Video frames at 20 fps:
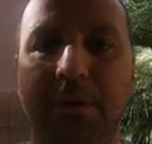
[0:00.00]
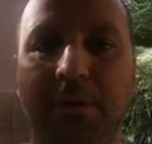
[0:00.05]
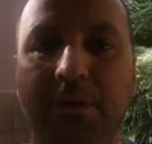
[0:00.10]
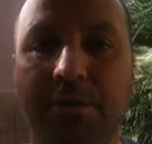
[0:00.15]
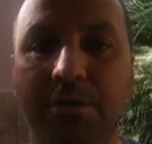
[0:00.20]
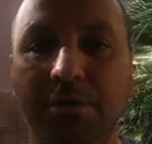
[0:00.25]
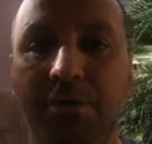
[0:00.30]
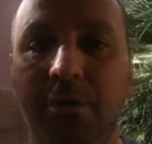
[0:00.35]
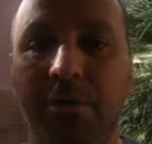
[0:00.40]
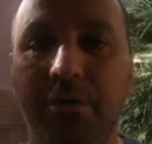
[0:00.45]

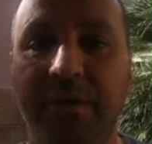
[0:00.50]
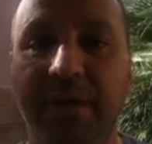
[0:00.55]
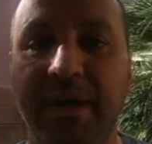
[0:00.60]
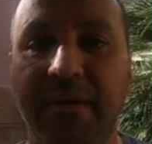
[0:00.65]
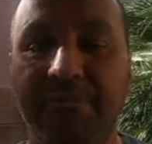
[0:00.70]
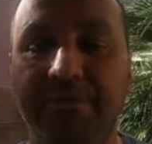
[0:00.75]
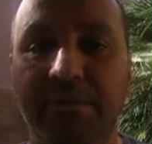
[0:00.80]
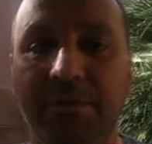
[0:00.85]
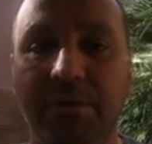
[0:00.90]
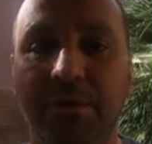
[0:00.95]
So all you
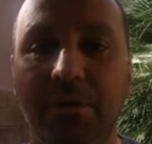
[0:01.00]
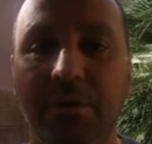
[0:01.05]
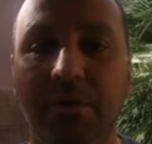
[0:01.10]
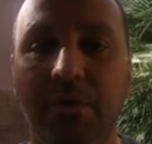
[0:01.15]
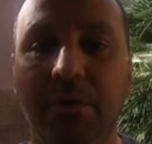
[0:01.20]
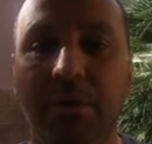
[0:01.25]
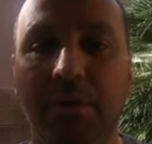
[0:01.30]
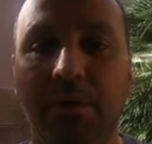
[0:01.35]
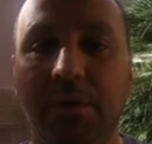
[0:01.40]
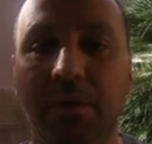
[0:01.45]
have to do
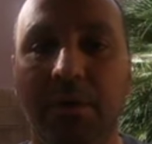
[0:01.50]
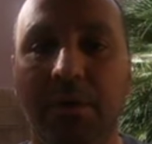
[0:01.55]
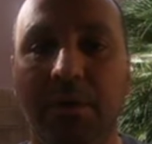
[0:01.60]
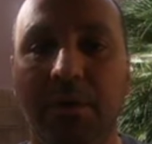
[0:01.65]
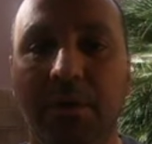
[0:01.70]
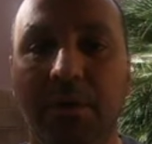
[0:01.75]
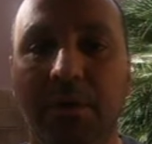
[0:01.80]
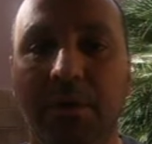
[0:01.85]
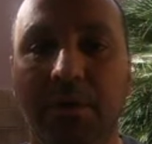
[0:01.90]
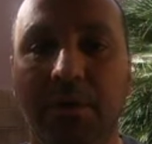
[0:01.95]

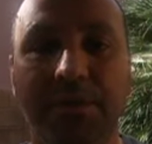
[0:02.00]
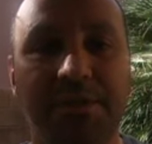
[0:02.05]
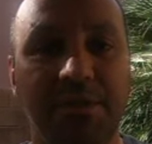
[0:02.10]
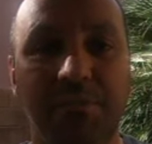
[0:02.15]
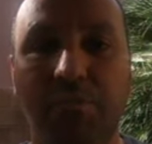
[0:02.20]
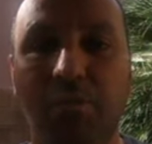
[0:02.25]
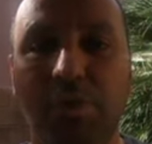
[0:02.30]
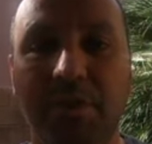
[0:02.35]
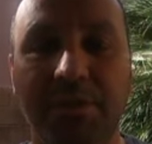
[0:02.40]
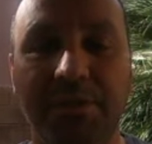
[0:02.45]
is
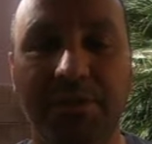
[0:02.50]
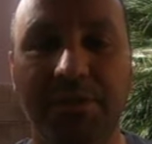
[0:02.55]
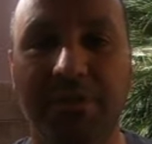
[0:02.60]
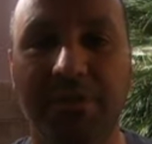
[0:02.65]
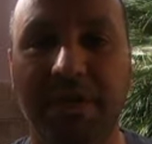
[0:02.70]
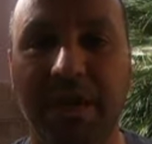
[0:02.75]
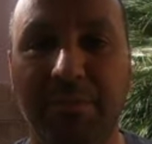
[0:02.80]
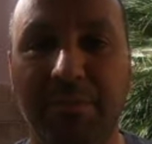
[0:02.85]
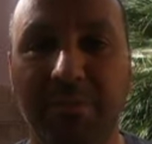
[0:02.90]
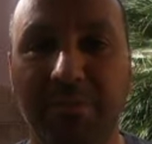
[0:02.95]
avoid these
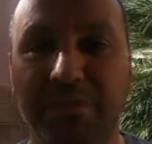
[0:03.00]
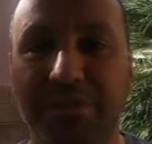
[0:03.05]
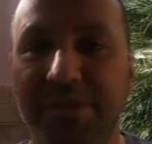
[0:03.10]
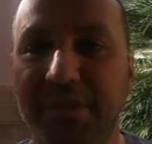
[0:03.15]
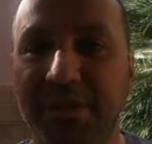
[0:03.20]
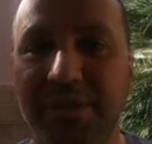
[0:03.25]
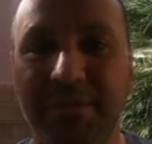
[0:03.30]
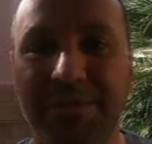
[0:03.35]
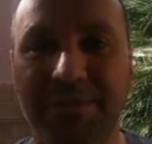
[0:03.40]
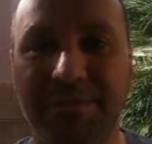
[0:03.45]
common
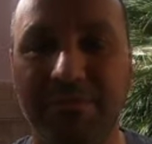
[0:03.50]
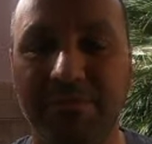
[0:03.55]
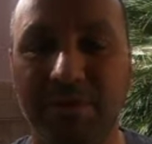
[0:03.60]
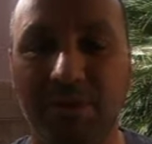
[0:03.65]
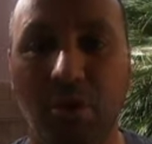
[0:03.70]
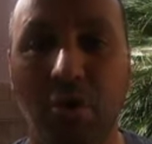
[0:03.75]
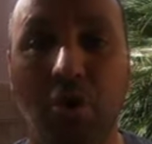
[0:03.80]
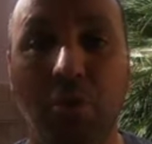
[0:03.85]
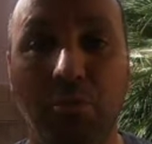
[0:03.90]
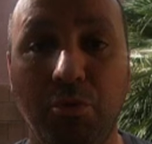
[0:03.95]
mistakes that we
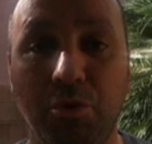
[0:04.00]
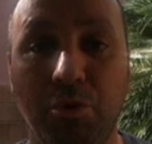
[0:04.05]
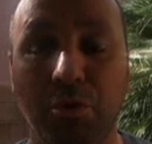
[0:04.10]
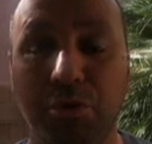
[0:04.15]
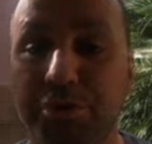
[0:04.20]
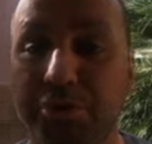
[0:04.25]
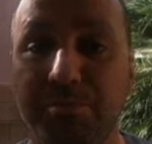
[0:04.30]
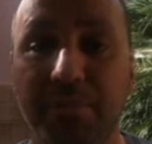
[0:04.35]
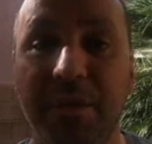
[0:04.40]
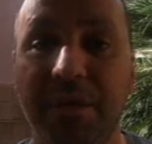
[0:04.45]
home
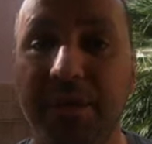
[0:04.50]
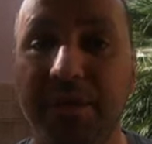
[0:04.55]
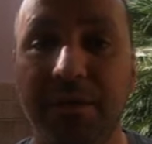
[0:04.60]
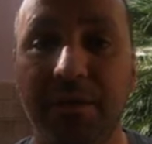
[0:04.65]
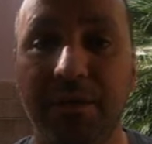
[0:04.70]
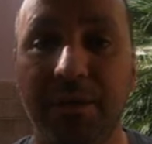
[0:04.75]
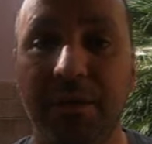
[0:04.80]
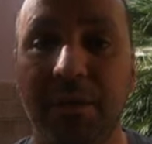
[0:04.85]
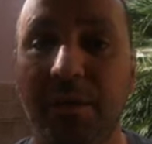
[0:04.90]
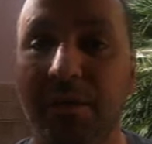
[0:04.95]
cooks make,
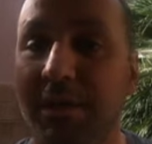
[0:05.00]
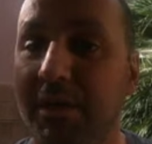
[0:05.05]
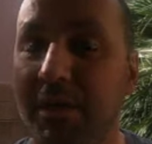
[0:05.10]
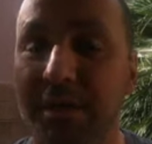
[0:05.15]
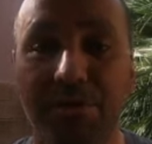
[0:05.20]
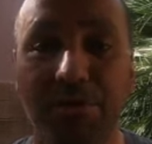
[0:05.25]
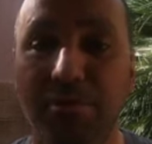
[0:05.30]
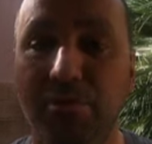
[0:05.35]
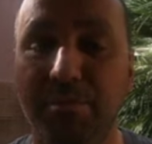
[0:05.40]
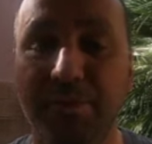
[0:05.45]

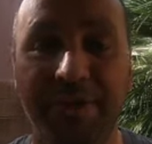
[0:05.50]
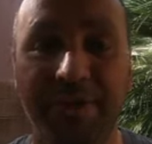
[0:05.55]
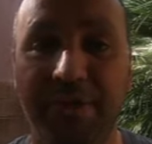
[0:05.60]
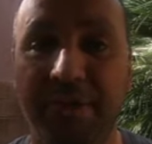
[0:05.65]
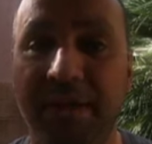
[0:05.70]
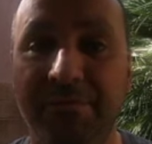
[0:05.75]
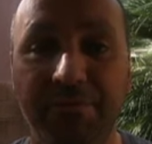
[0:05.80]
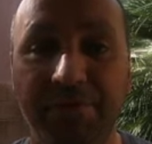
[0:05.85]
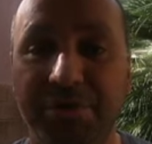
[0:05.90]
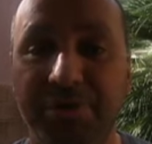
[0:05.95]
and you'll
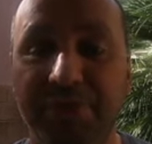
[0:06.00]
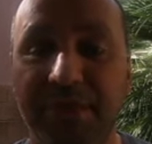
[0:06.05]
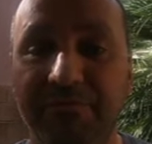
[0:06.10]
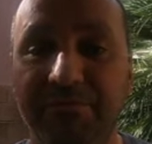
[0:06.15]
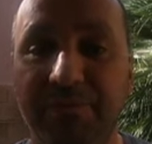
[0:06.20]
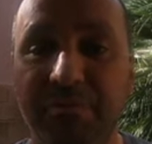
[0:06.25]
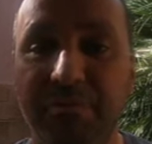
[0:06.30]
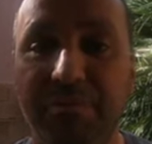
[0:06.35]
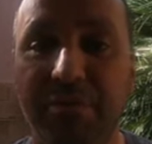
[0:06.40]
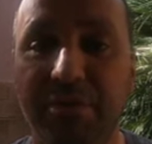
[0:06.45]
have yourself
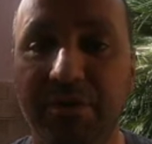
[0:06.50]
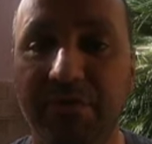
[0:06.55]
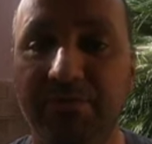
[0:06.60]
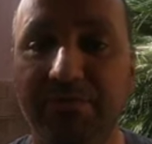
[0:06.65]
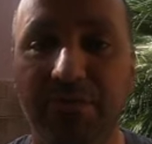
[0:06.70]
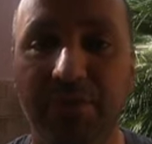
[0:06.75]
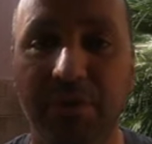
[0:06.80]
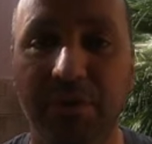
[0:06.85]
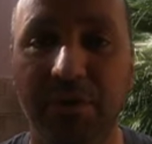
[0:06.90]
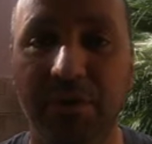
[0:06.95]
a
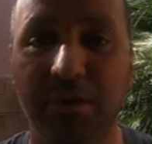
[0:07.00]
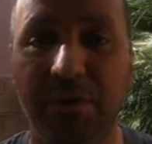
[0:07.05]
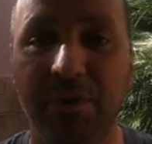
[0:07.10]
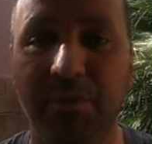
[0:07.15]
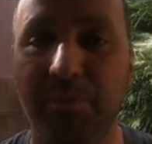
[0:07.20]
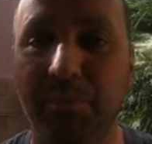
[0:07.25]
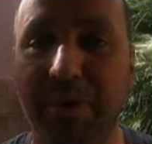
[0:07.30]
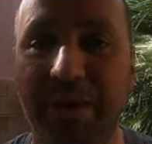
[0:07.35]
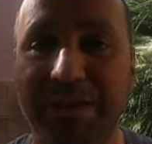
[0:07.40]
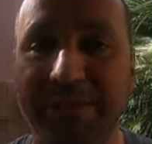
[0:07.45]
beautiful
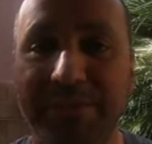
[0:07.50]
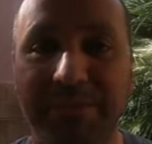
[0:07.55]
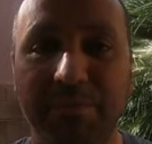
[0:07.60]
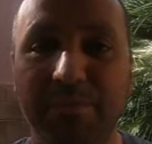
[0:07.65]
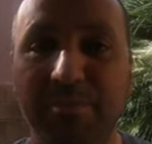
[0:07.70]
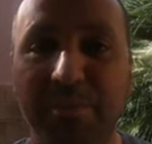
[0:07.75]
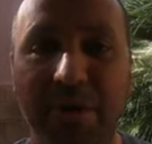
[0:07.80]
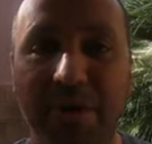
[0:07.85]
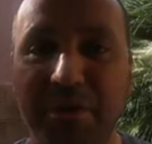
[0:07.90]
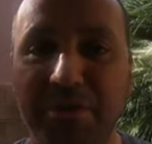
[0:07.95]
pasta
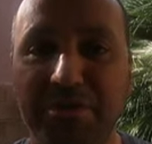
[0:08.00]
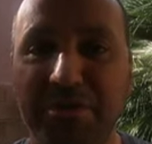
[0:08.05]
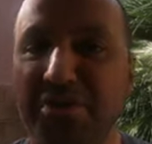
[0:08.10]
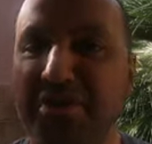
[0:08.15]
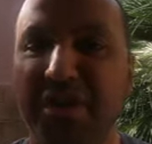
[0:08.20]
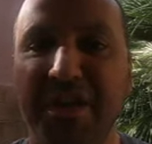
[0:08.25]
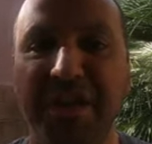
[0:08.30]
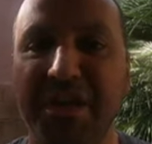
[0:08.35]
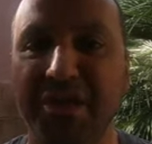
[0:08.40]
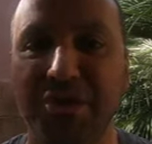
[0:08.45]
better
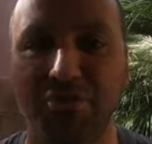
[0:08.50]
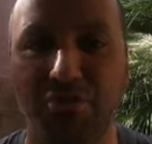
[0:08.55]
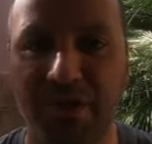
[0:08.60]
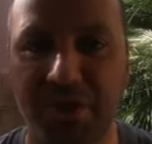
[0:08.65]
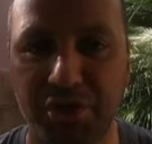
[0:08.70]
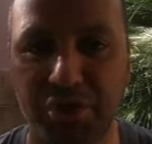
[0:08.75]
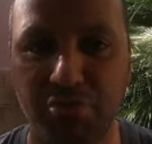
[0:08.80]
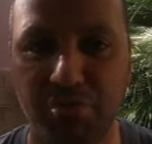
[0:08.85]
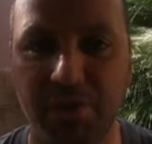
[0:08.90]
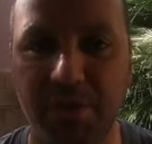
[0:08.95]
than any
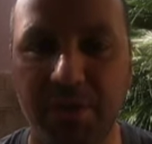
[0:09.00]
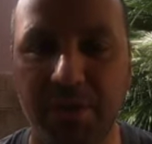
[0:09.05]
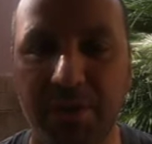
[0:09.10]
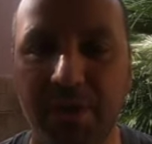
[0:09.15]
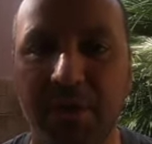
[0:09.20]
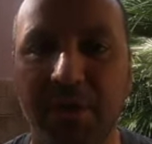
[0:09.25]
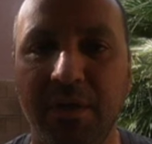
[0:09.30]
restaurant.